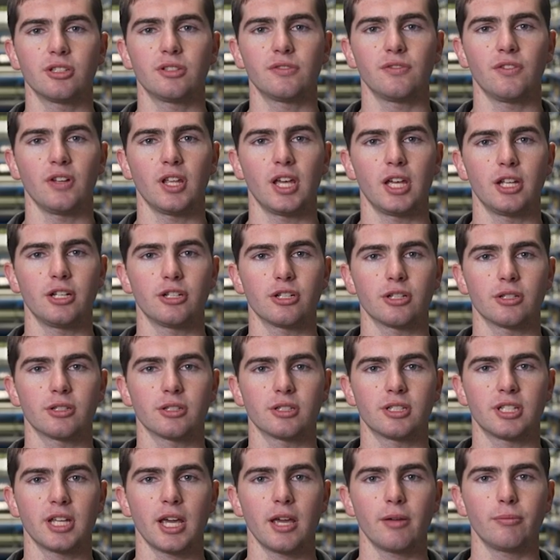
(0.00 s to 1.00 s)
this flange
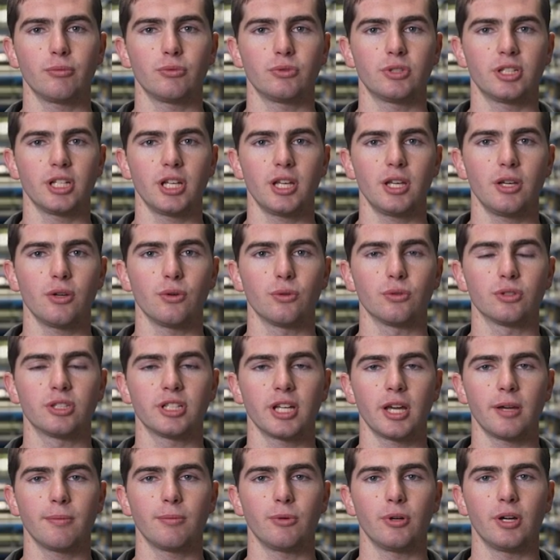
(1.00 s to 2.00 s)
is a table D or
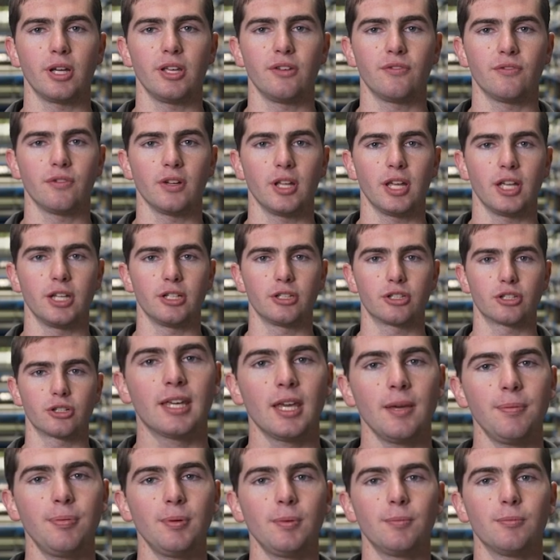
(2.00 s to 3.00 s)
table E flange.
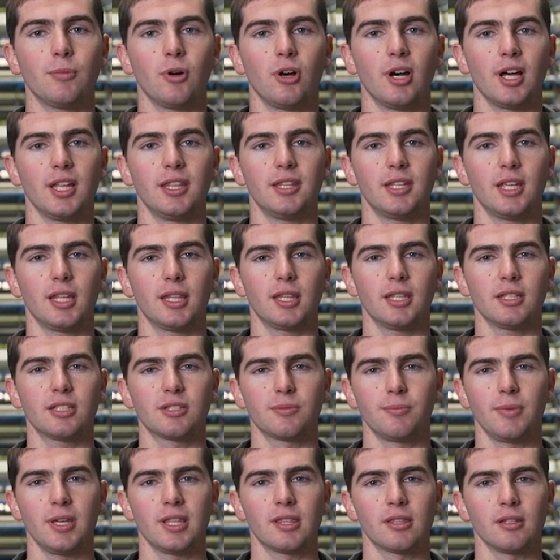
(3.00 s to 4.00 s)
Keep in mind that
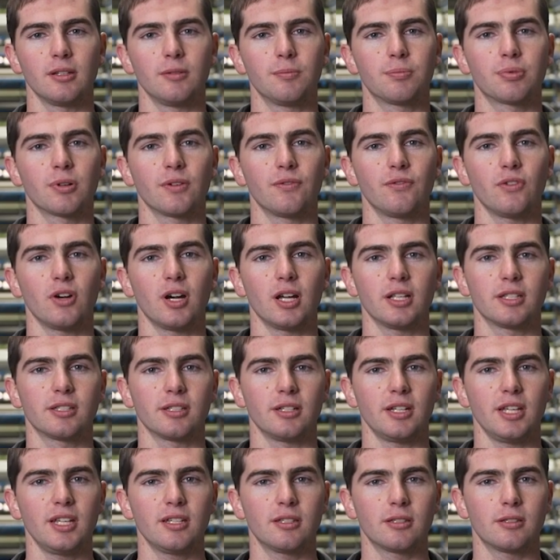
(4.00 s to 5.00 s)
this method
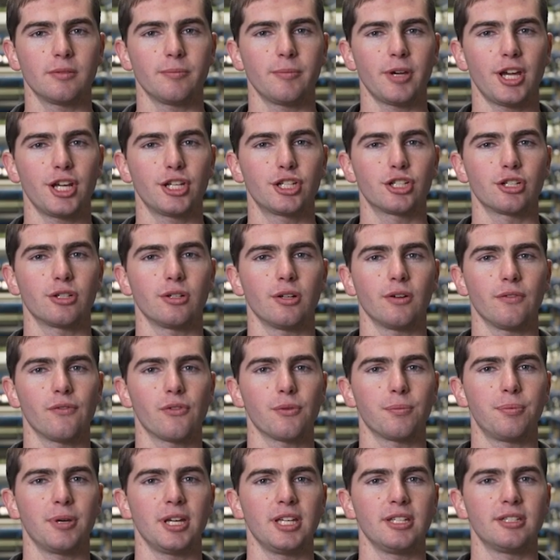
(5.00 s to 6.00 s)
provides an estimation
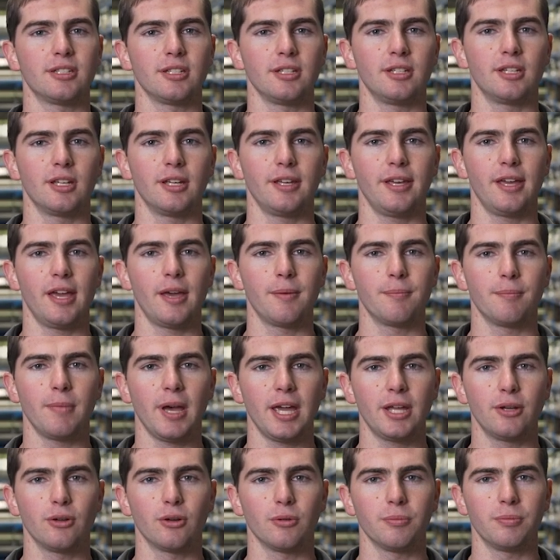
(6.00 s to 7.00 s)
of the PCD and
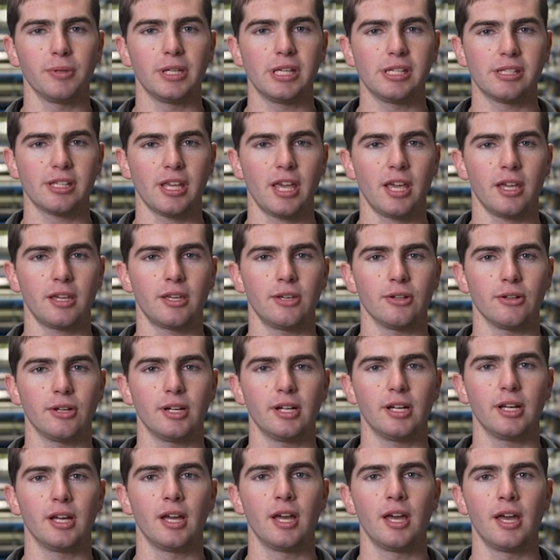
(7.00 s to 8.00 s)
may not be as
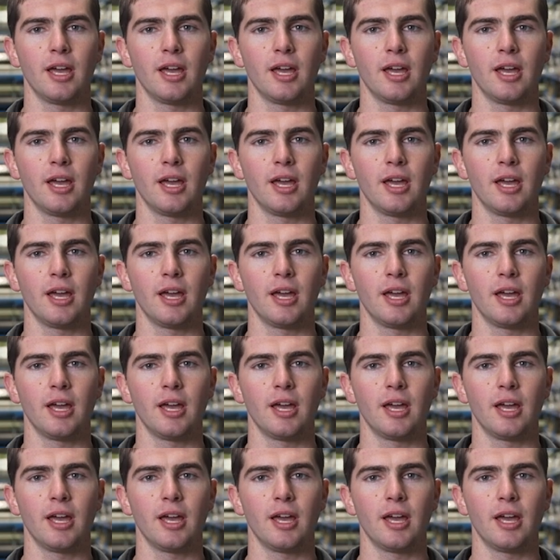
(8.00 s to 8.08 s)
accurate